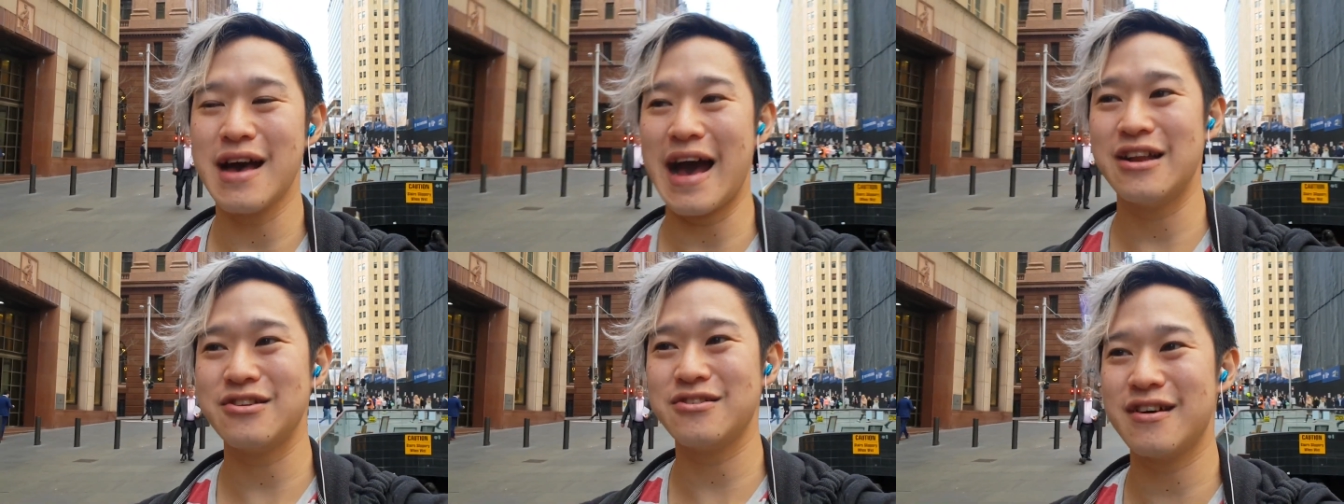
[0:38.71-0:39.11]

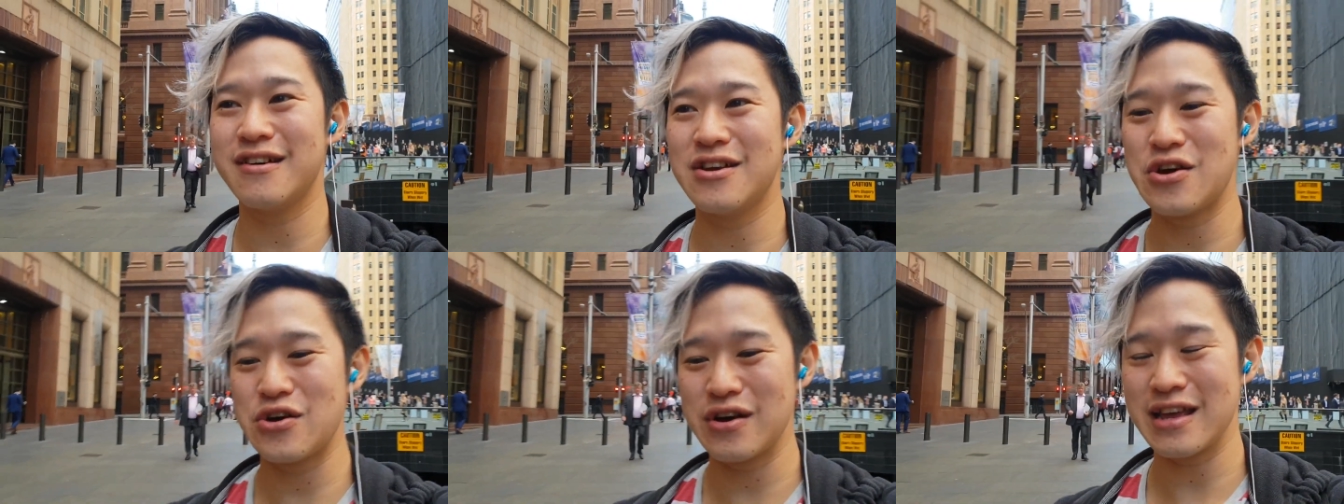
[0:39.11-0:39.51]
I do
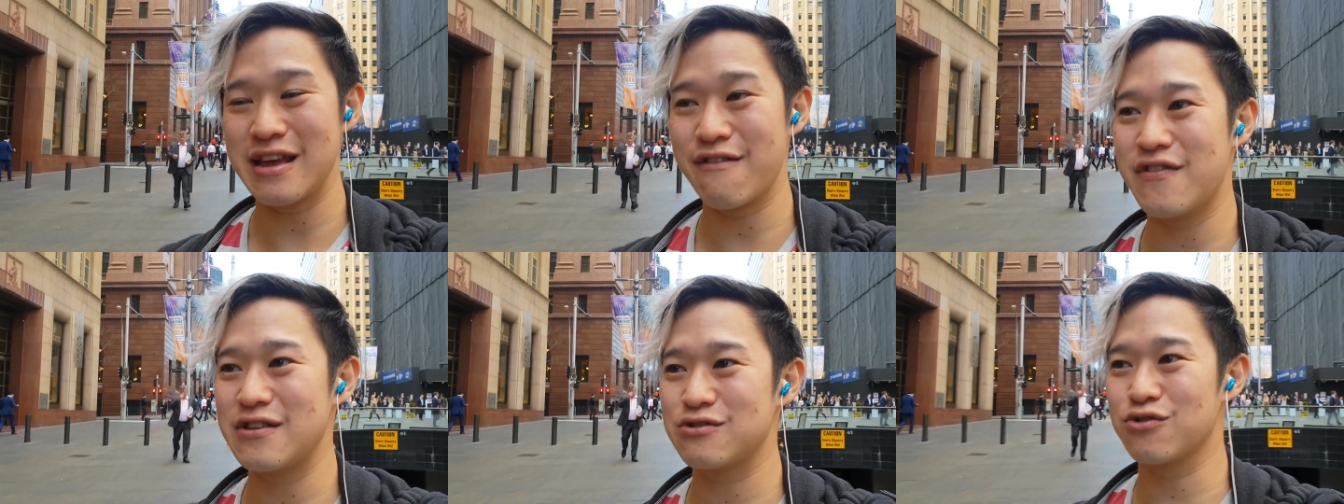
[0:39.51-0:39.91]
not know
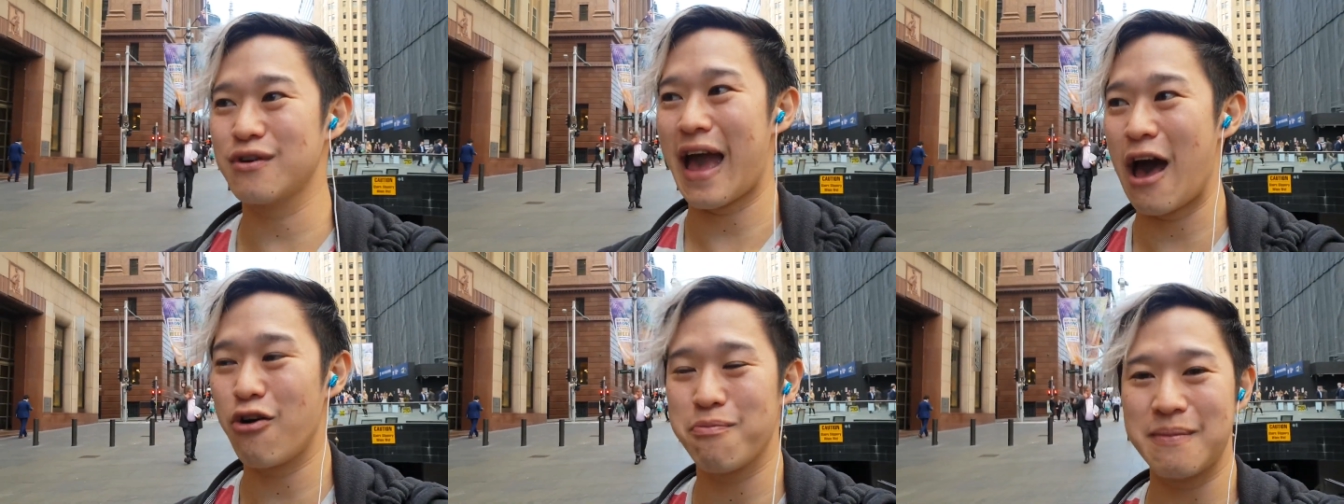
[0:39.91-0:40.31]
if this will
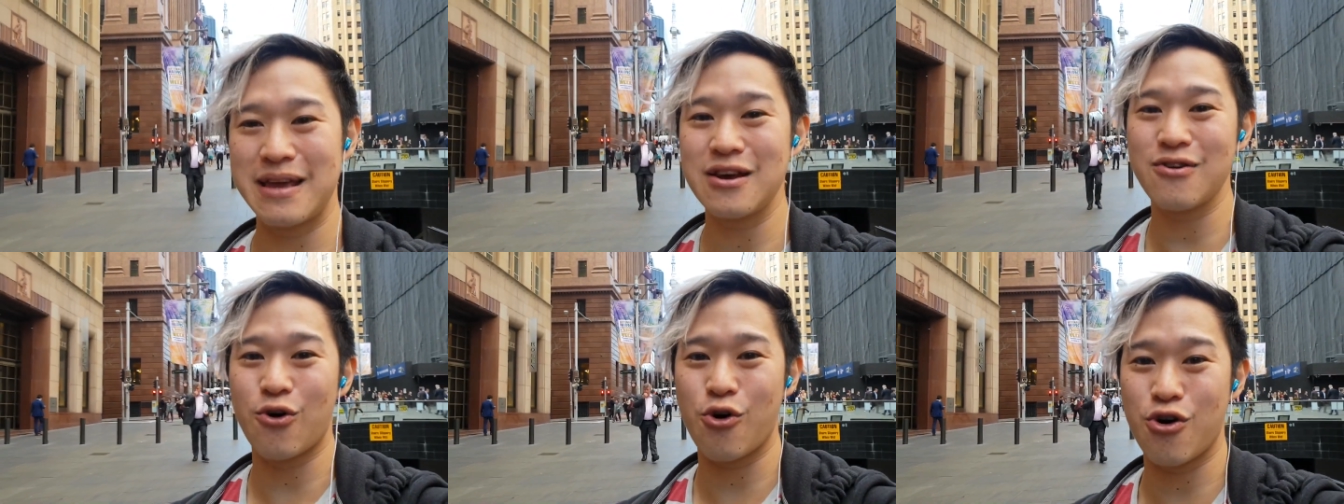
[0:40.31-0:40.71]
help
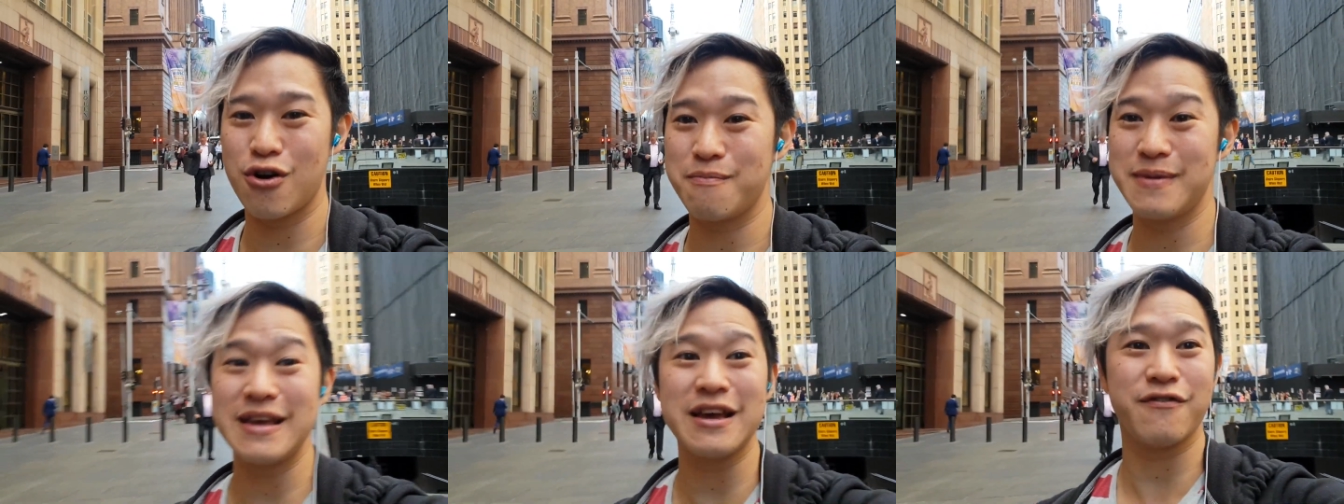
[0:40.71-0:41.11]
me
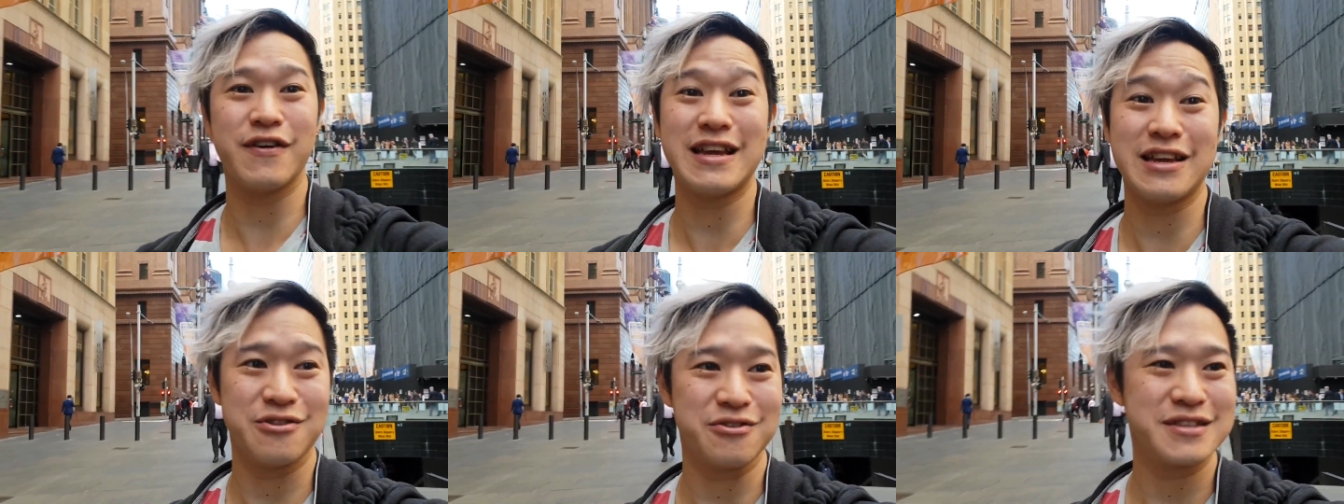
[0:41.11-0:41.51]
or be of
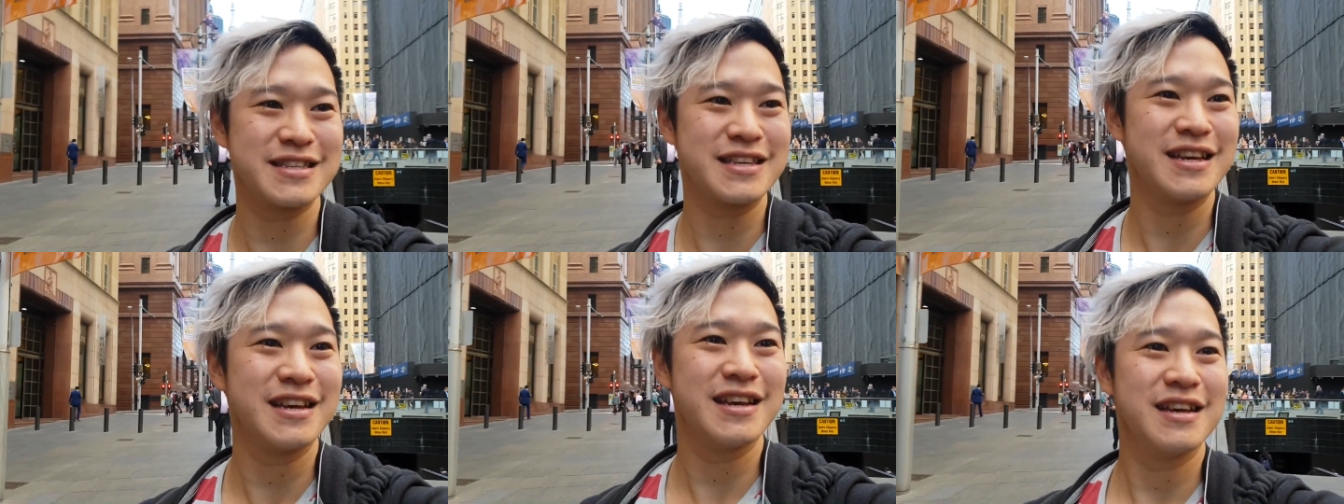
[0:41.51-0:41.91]
any use,
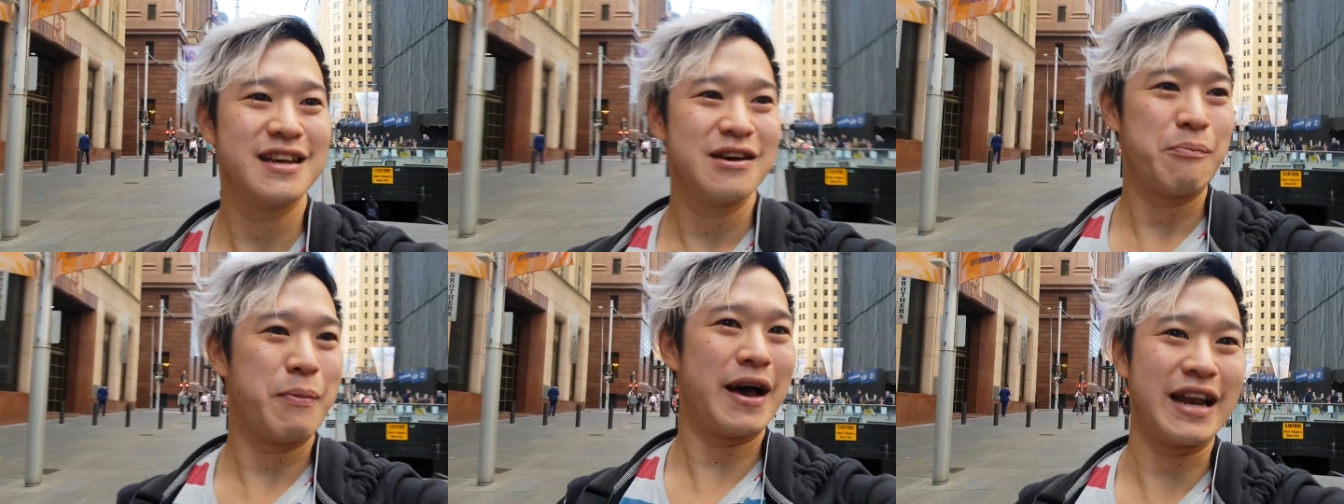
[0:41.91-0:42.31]

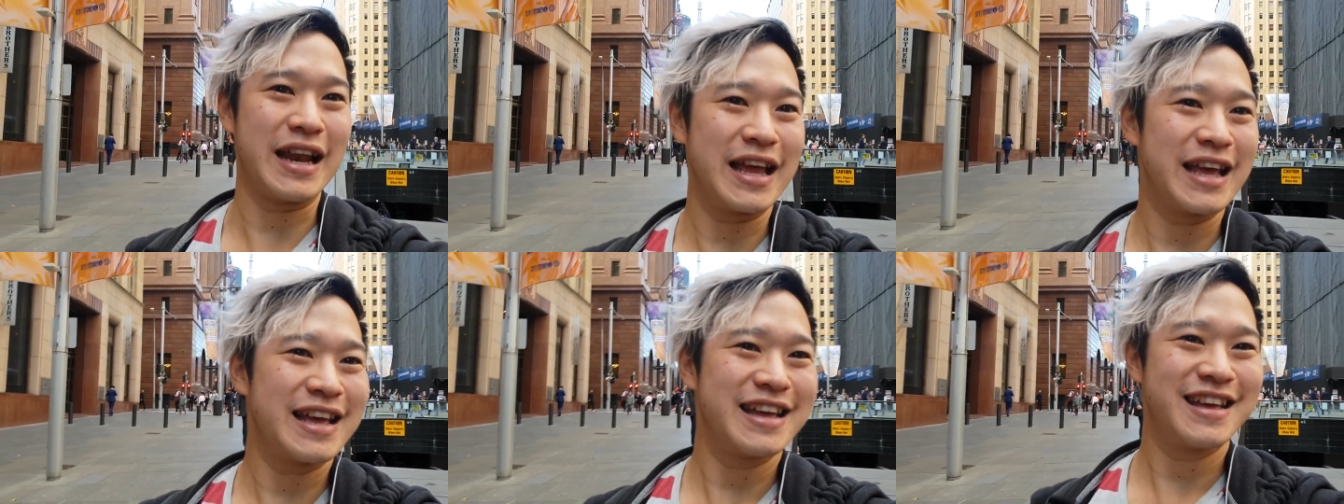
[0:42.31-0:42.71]
but
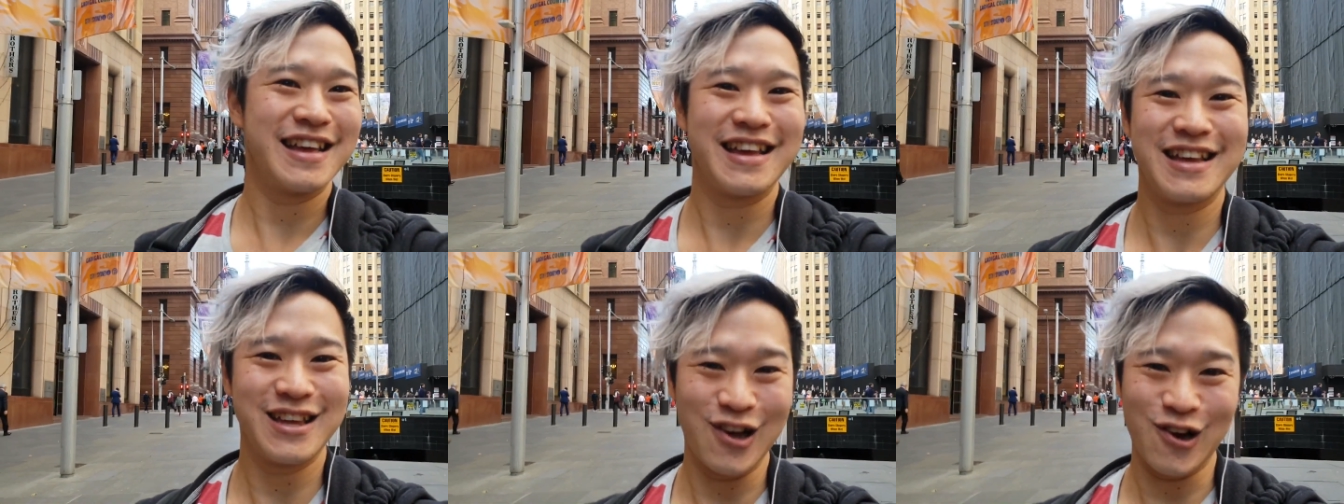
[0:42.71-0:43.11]

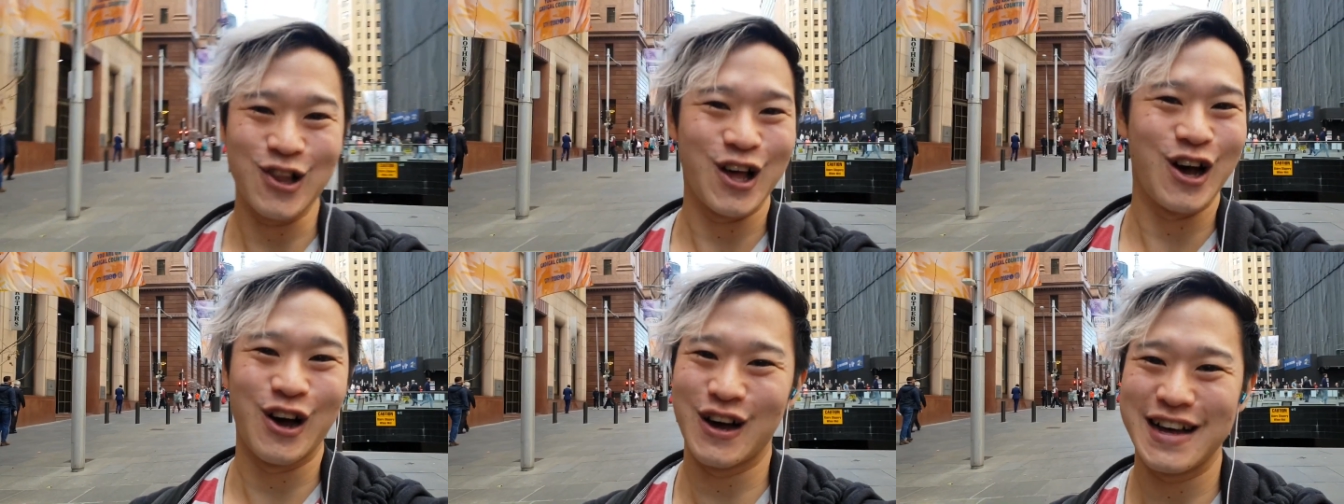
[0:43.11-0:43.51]

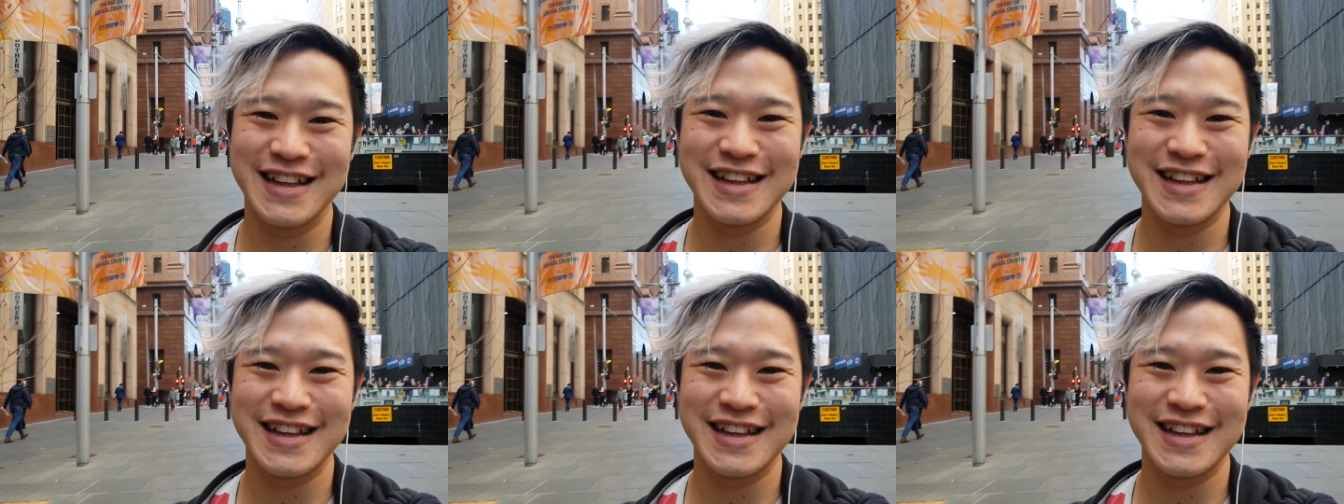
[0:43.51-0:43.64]
YOLO.